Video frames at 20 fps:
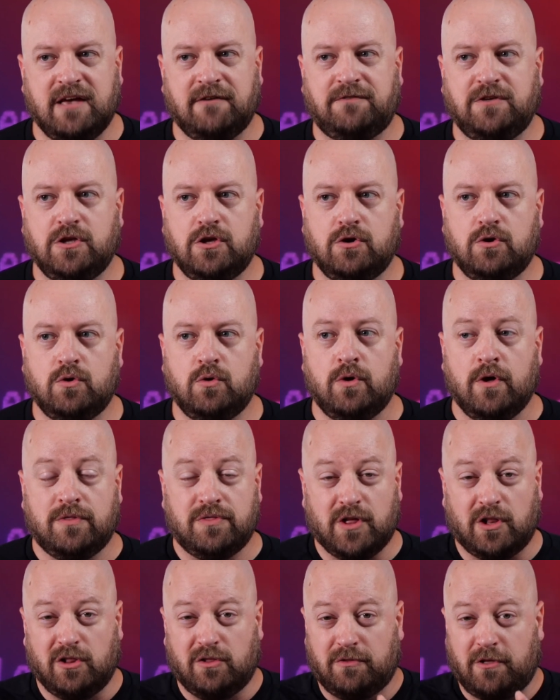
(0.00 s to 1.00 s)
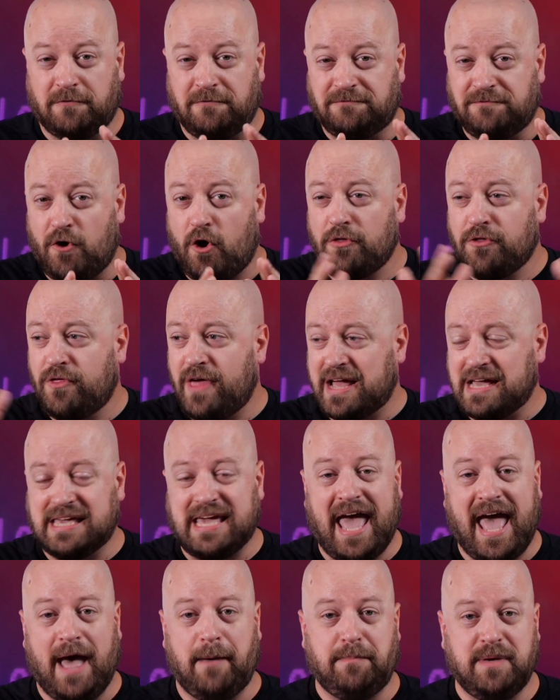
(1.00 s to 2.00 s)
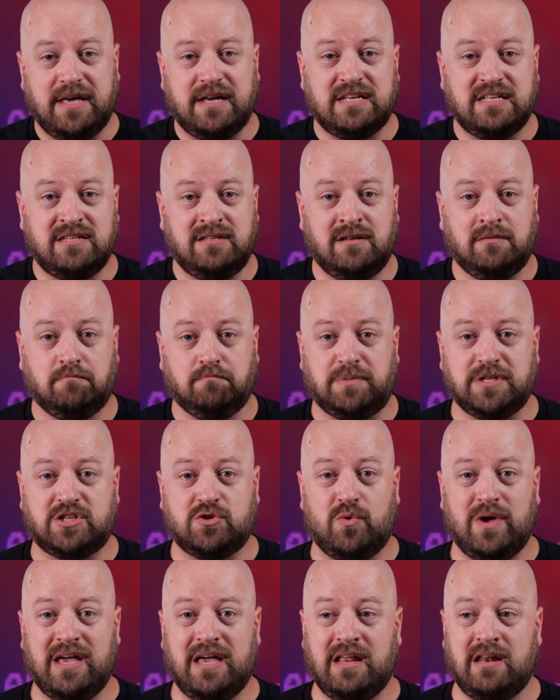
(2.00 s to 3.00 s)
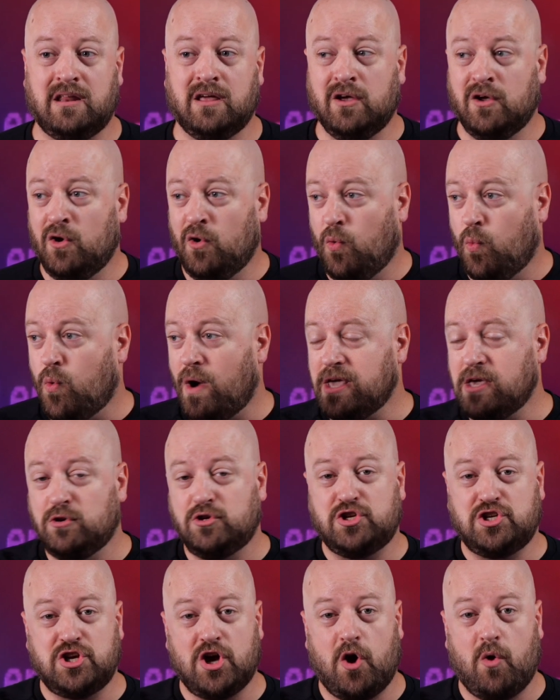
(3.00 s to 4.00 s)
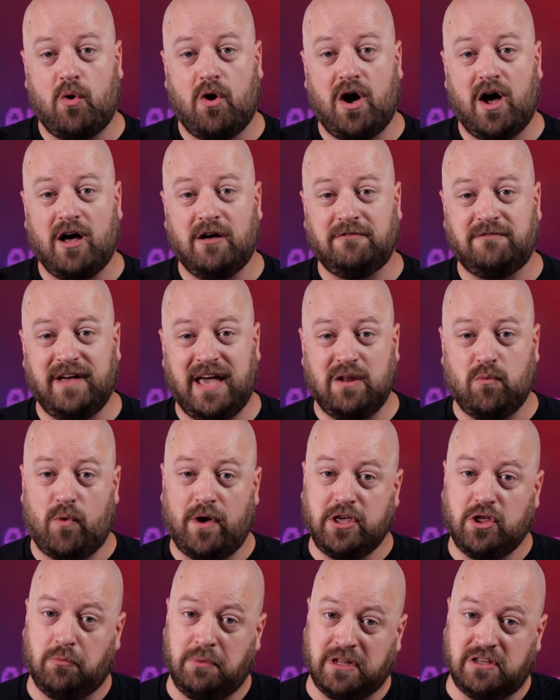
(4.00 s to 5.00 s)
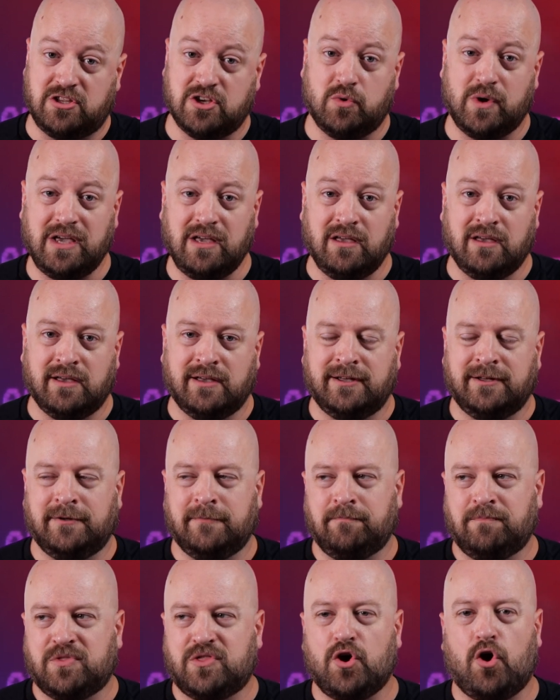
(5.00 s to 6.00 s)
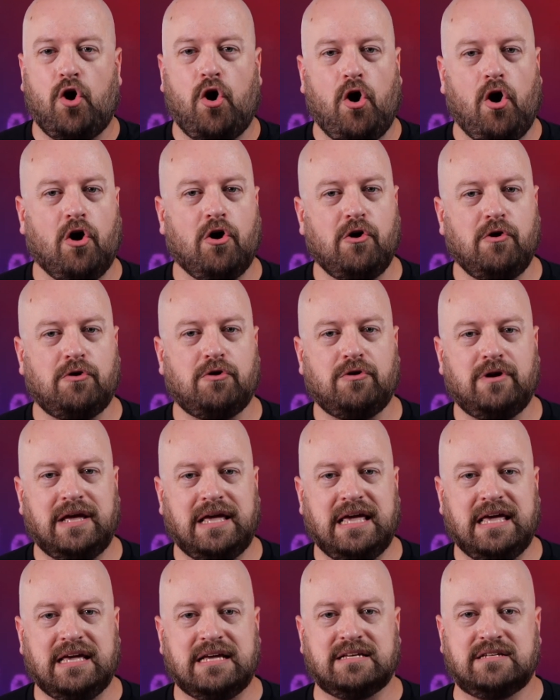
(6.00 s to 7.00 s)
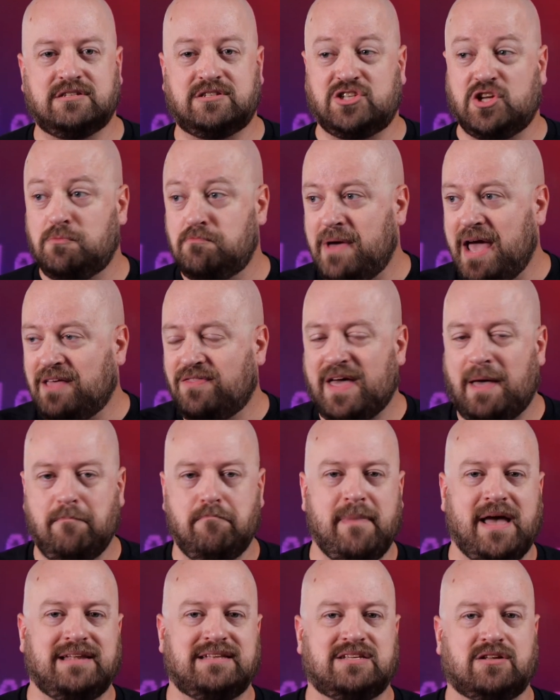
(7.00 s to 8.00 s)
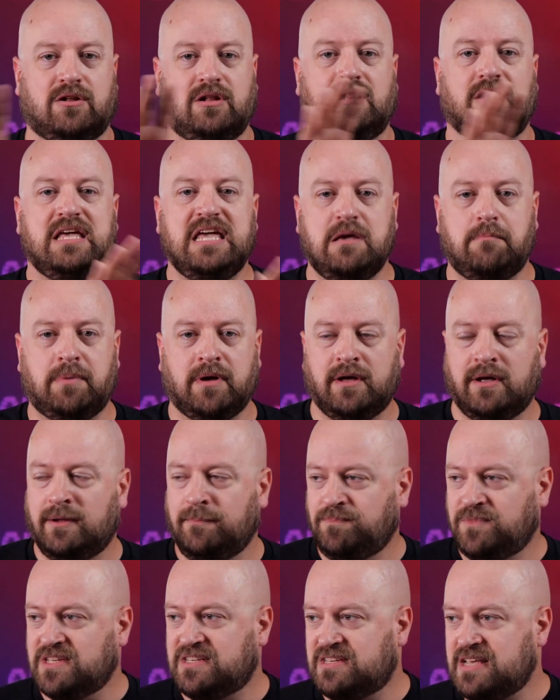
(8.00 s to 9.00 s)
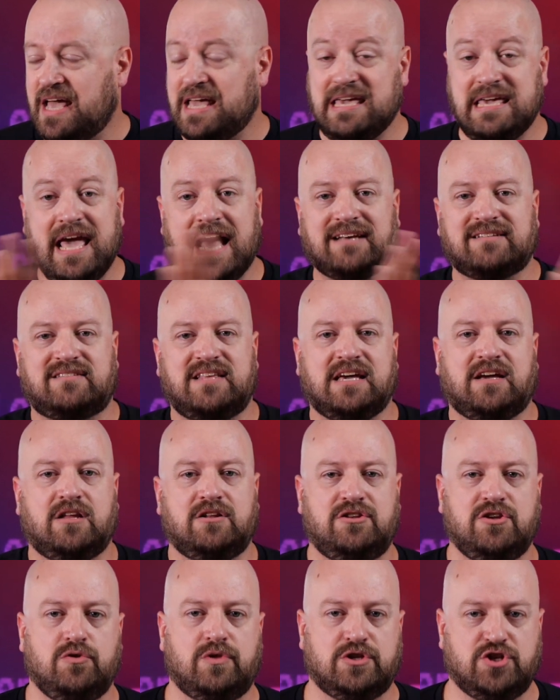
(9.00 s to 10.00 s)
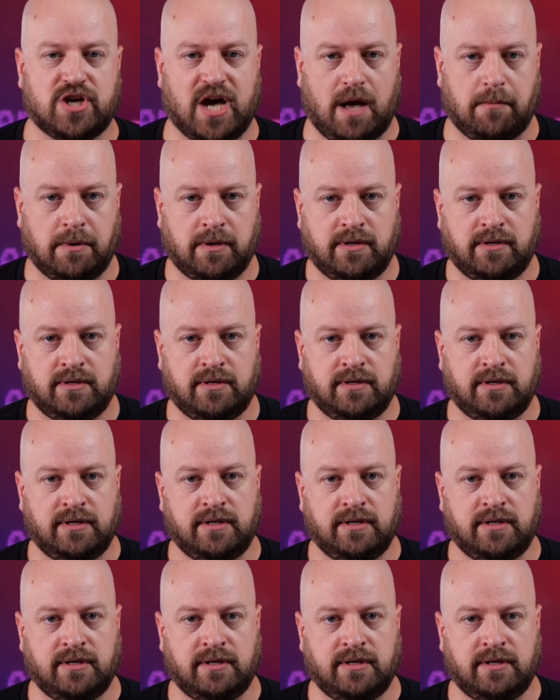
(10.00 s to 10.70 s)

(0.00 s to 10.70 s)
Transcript: If you, the, the farther that gap is between what you show off and what you'll be doing, the harder it is to make that mental leap to say, yes, they could do the job.